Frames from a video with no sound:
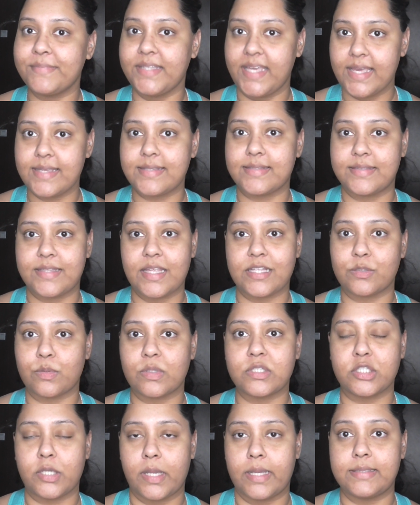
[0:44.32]
yes, that's
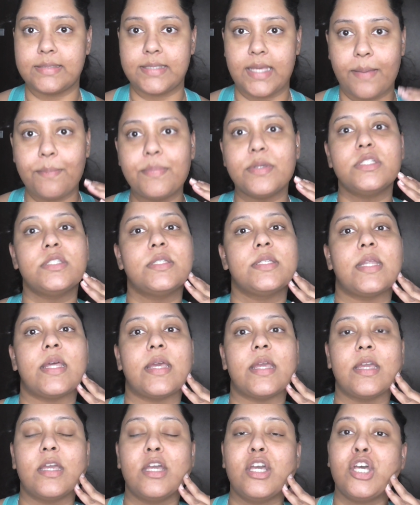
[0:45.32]
what's going to happen
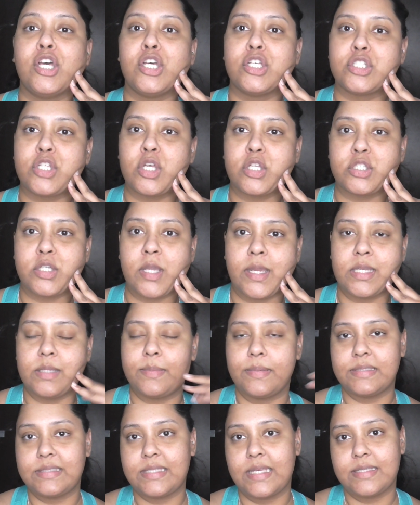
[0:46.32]
today. So it's going to
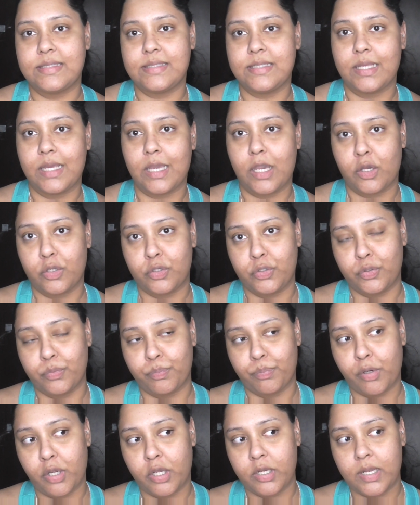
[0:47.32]
be testing out new
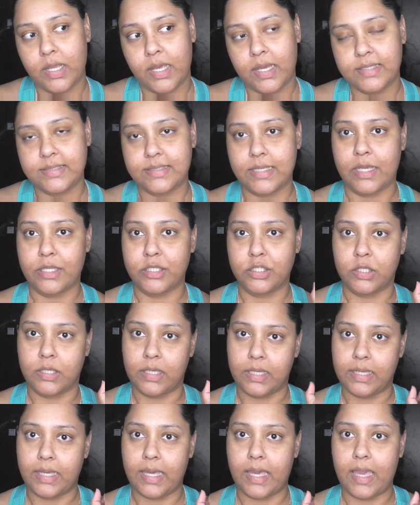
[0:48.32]
products and
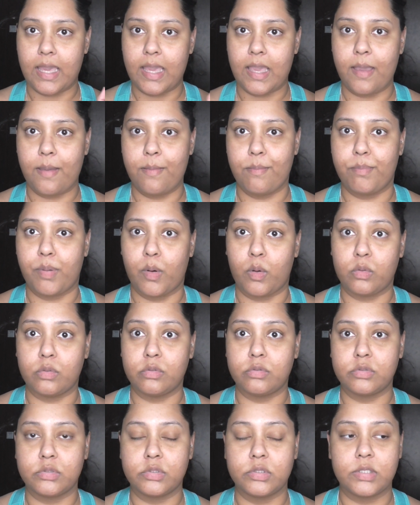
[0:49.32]
doing a
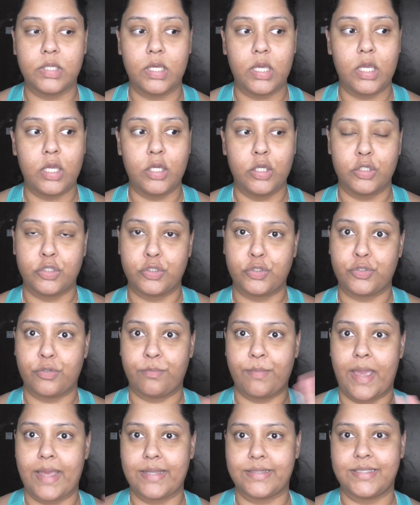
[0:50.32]
bold,
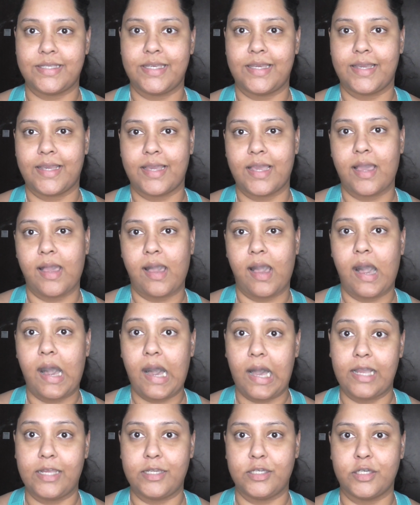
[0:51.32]
dramatic
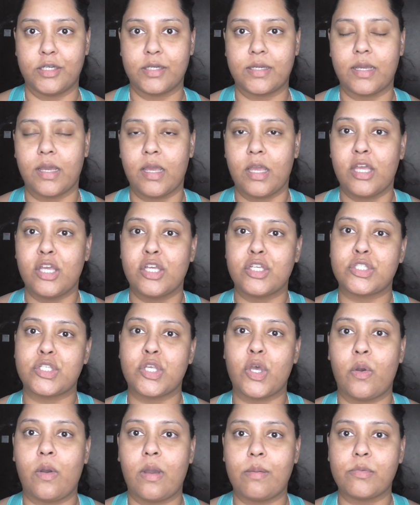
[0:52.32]
eye look.
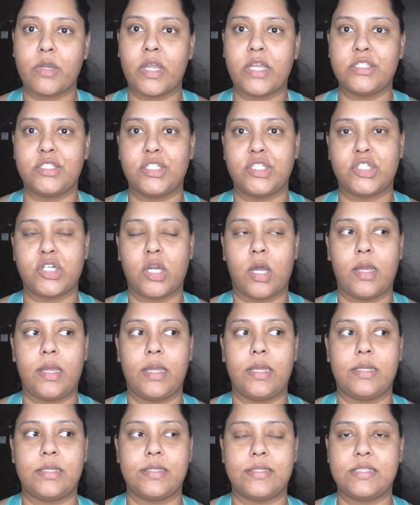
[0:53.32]
So I'm going to
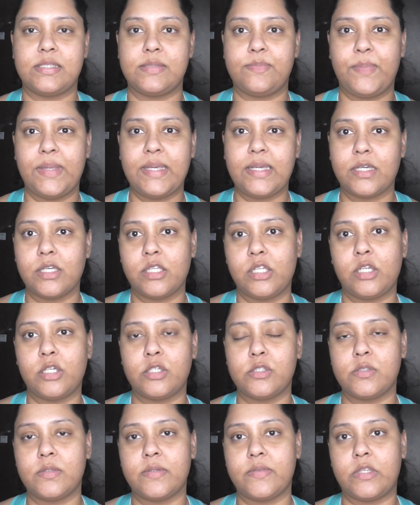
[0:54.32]
try and speak a
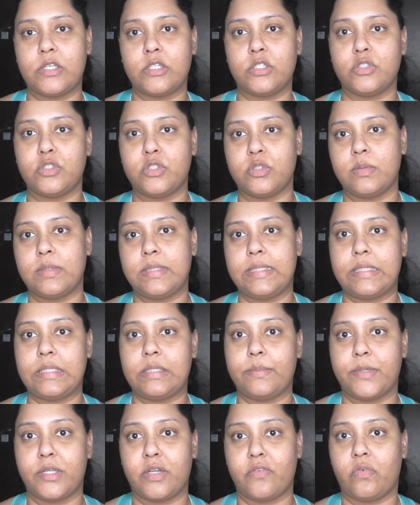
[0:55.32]
little and then do a
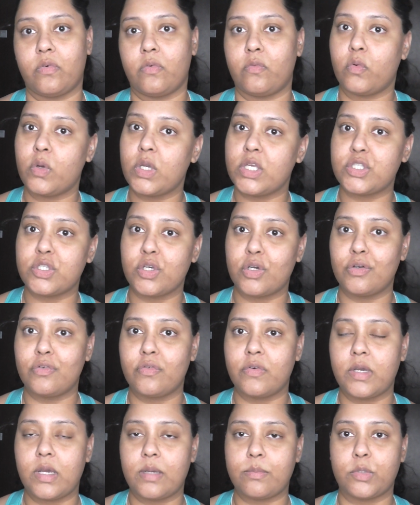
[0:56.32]
little bit of a
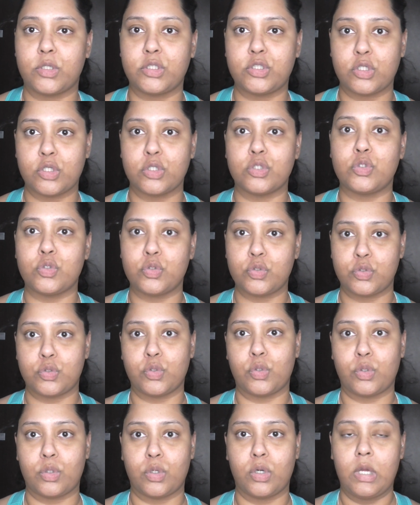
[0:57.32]
voiceover. I'm not too
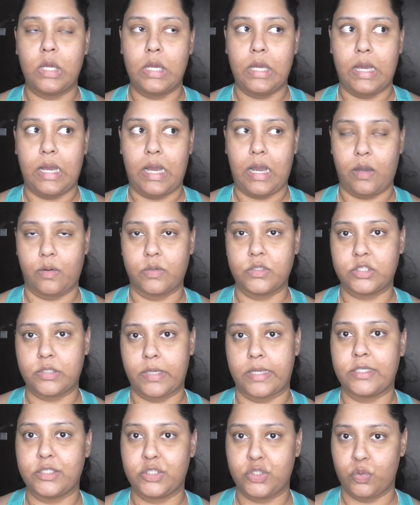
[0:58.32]
sure how it's
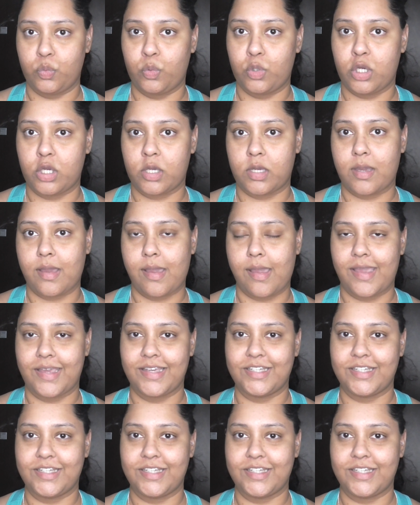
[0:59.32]
going to work